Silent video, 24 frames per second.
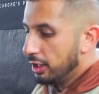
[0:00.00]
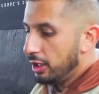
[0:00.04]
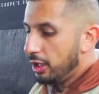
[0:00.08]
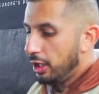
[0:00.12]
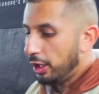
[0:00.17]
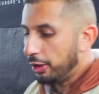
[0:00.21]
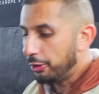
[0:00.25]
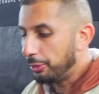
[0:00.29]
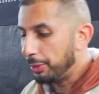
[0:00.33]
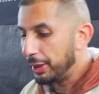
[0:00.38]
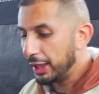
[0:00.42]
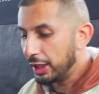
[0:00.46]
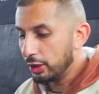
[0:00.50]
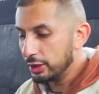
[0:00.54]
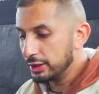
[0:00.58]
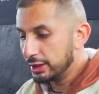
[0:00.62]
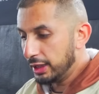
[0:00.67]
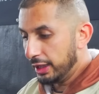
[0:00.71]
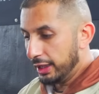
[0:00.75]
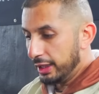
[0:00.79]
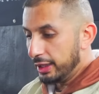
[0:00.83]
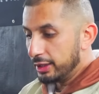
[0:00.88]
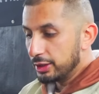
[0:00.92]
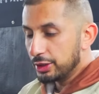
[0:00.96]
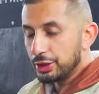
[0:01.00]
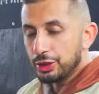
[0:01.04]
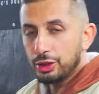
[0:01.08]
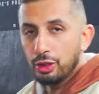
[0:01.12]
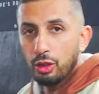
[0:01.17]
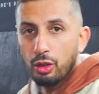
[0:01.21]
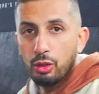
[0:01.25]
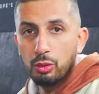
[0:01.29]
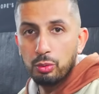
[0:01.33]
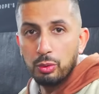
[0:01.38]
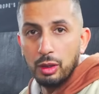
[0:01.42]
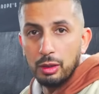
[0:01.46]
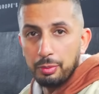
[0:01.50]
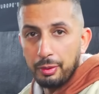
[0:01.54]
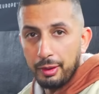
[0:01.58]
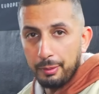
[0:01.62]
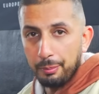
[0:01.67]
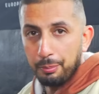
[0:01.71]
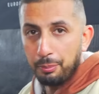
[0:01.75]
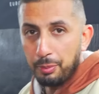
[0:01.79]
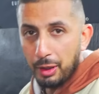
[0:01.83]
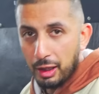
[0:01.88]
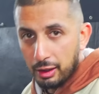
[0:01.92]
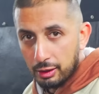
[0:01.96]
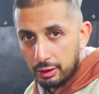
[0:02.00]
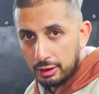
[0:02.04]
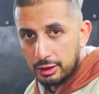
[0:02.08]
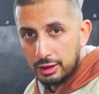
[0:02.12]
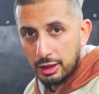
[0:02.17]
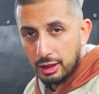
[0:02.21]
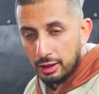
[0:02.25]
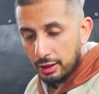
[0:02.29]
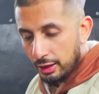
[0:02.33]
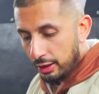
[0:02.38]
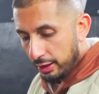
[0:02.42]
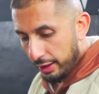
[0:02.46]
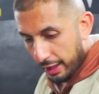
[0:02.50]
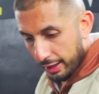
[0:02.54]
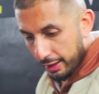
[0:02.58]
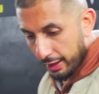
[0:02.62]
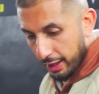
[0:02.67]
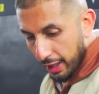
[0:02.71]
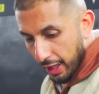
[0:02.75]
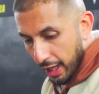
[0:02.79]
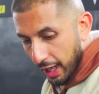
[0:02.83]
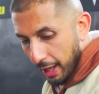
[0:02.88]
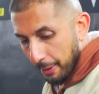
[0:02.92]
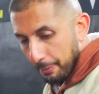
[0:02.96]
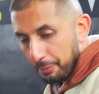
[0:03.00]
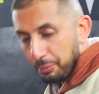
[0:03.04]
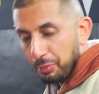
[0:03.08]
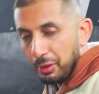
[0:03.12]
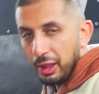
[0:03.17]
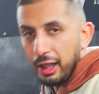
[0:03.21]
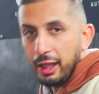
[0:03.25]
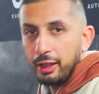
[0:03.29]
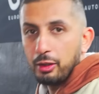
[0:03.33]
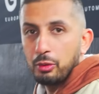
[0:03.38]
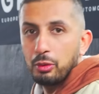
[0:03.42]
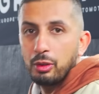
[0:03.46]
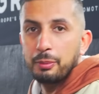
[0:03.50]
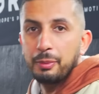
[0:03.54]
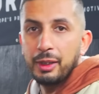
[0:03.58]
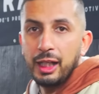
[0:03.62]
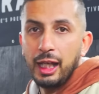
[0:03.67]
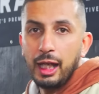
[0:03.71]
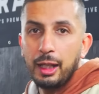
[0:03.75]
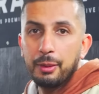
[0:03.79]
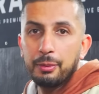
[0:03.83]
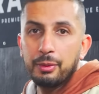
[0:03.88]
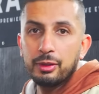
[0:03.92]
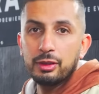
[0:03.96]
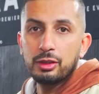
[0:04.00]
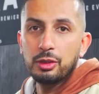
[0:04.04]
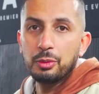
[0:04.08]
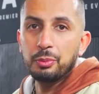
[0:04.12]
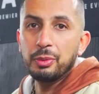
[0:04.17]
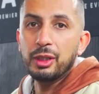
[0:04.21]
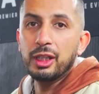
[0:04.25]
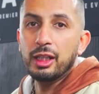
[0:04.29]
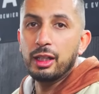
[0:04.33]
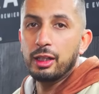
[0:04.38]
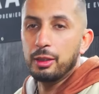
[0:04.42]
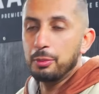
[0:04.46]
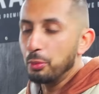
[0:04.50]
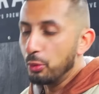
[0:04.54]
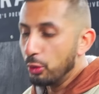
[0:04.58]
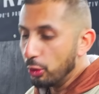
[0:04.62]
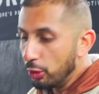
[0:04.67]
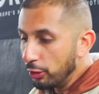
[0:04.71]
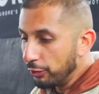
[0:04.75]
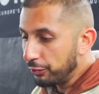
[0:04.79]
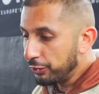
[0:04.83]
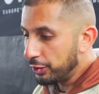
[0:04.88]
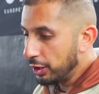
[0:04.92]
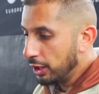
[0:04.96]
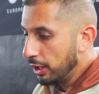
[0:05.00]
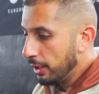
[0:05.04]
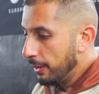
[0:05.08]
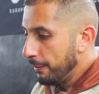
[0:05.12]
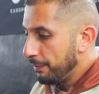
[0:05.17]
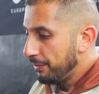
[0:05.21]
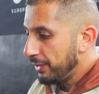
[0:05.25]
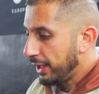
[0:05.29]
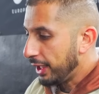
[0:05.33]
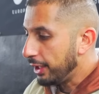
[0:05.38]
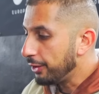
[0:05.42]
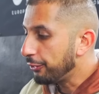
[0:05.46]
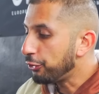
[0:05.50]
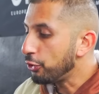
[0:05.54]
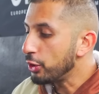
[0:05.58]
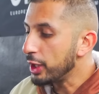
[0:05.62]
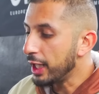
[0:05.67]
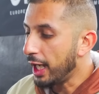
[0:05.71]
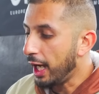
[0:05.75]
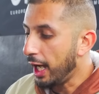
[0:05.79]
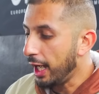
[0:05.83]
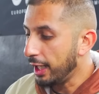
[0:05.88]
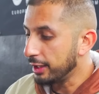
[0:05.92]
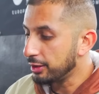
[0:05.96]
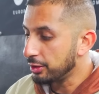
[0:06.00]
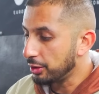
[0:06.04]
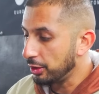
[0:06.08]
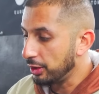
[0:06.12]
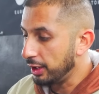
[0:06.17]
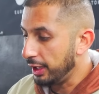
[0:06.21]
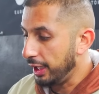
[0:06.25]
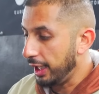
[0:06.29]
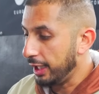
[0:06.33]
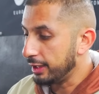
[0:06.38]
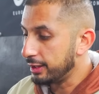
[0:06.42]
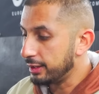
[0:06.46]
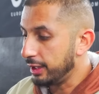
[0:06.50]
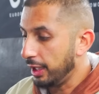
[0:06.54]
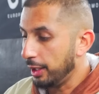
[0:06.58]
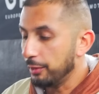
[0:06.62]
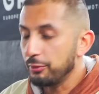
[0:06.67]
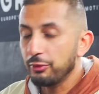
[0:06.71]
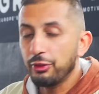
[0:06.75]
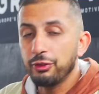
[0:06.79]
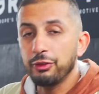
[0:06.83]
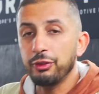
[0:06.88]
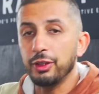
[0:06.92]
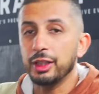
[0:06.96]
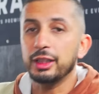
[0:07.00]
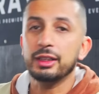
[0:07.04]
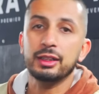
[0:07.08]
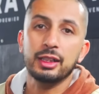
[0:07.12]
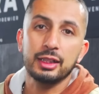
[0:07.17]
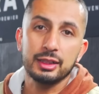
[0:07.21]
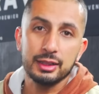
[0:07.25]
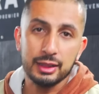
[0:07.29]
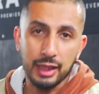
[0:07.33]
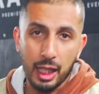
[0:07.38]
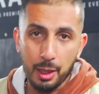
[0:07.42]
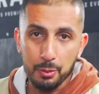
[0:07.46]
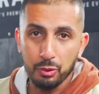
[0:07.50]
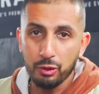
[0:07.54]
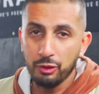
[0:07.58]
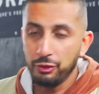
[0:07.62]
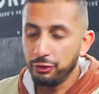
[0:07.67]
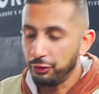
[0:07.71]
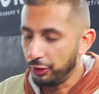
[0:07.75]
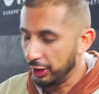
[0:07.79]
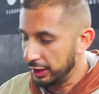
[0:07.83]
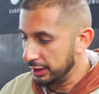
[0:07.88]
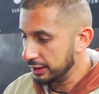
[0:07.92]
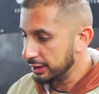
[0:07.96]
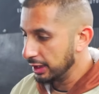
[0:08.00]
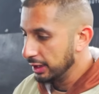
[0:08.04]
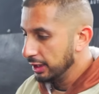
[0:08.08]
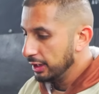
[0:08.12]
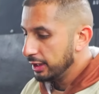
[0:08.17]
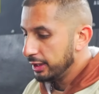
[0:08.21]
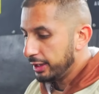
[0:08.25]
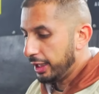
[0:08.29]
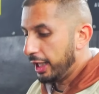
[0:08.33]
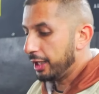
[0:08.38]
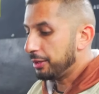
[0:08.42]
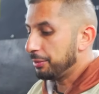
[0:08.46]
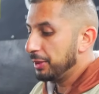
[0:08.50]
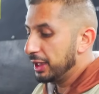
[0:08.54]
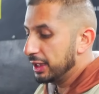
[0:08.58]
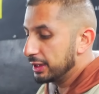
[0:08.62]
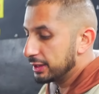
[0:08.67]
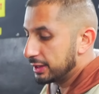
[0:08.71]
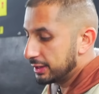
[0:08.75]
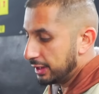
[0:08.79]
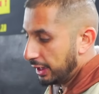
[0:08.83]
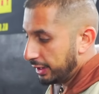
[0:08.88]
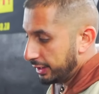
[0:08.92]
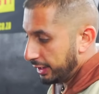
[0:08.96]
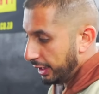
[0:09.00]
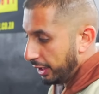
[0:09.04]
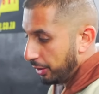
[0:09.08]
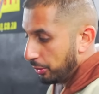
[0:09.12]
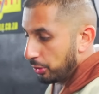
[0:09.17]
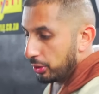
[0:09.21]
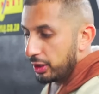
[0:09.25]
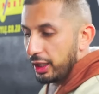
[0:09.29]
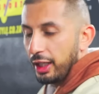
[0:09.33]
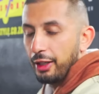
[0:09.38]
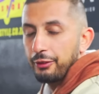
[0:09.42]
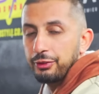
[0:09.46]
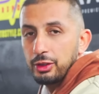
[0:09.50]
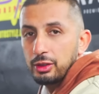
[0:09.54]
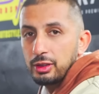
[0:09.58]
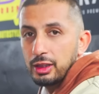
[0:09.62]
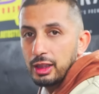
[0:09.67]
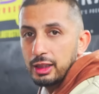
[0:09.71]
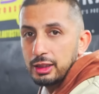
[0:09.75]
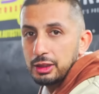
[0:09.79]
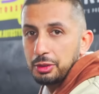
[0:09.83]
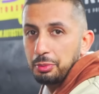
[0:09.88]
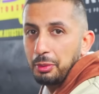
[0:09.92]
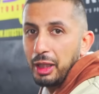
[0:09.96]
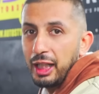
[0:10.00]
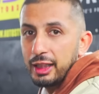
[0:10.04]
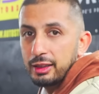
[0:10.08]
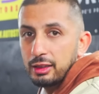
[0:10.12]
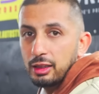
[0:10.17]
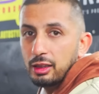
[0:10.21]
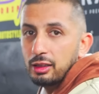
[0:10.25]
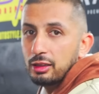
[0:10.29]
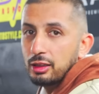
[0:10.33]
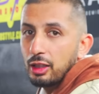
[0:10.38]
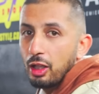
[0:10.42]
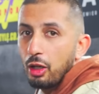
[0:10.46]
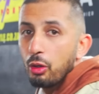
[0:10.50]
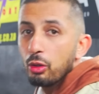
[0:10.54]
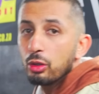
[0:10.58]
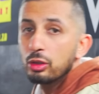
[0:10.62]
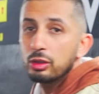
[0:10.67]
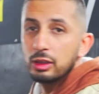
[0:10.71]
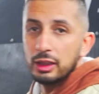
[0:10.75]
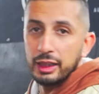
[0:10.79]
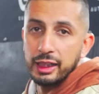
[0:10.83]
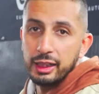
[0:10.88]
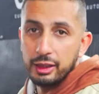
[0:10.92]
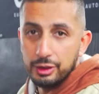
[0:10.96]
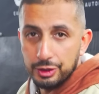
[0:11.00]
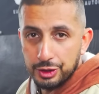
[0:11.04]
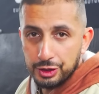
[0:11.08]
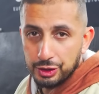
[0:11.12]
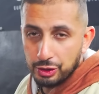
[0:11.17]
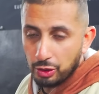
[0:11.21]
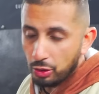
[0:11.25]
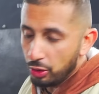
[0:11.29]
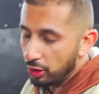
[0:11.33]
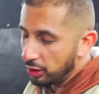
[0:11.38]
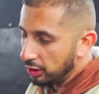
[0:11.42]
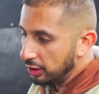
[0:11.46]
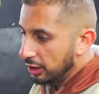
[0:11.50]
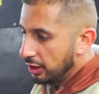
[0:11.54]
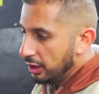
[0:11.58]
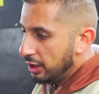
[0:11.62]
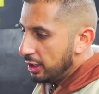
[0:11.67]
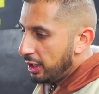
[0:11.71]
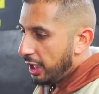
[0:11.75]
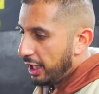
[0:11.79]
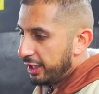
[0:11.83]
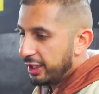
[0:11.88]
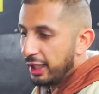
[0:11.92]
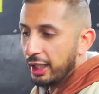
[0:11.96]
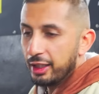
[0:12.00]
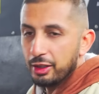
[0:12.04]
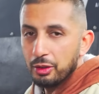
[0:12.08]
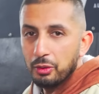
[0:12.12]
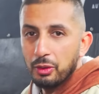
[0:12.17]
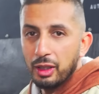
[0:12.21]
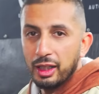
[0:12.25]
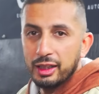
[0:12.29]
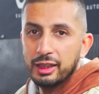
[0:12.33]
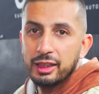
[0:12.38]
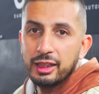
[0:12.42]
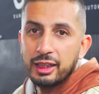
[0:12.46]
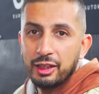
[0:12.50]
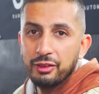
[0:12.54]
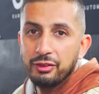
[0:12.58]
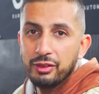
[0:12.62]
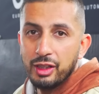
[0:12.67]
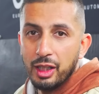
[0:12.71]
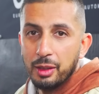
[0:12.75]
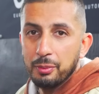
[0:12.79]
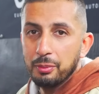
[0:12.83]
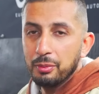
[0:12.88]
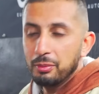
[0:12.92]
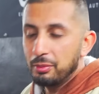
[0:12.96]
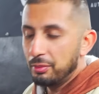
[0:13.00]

is because the install will be built and the amp rack will be able to be removed. If we are to let them fit the subwoofers, that means that they would have to dismantle the whole install, and I don't want to give them